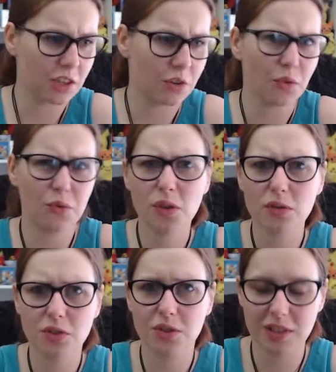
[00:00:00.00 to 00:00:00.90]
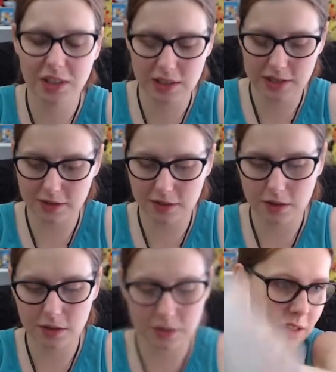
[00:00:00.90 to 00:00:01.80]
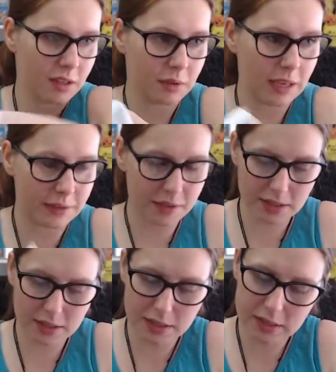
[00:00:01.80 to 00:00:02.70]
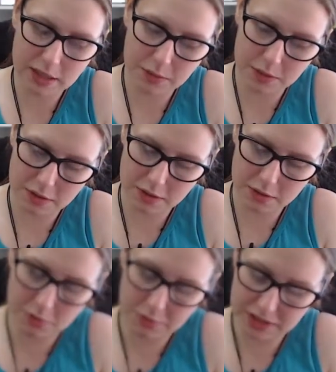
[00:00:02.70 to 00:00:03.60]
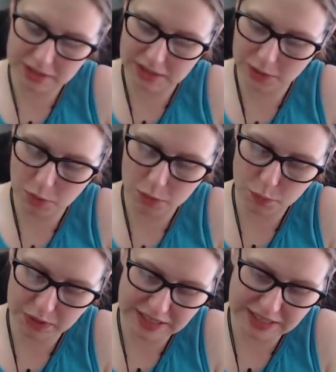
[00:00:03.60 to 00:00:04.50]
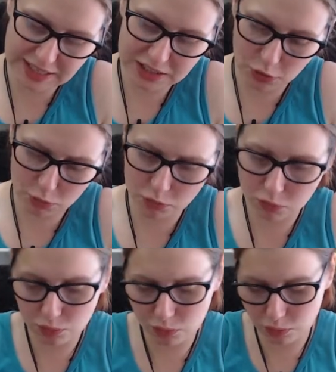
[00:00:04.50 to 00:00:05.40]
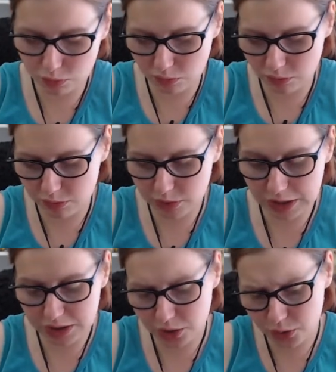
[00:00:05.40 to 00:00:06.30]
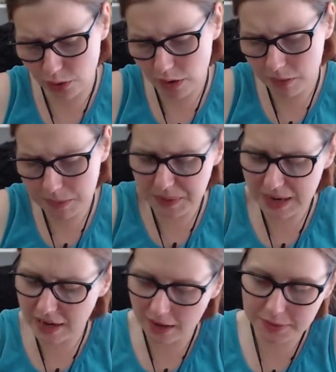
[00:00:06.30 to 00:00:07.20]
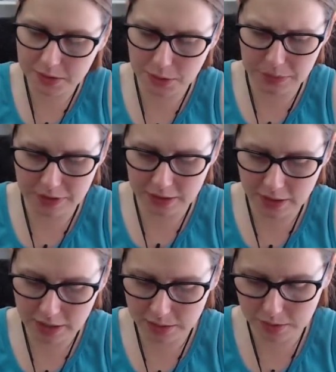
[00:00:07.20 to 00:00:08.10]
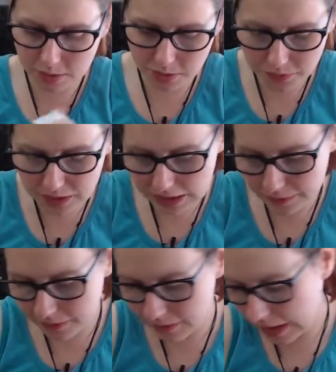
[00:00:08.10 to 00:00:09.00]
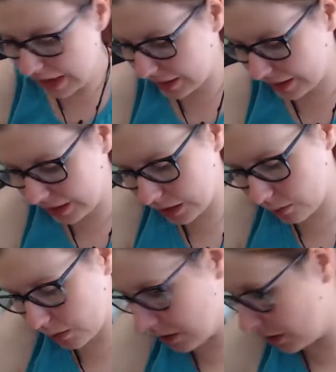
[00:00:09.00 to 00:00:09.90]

looking forward to the letter. Oh well. you have this and we're gonna open and see what we get. Oh, and strawberry. I love strawberry. I don't think I've had these ones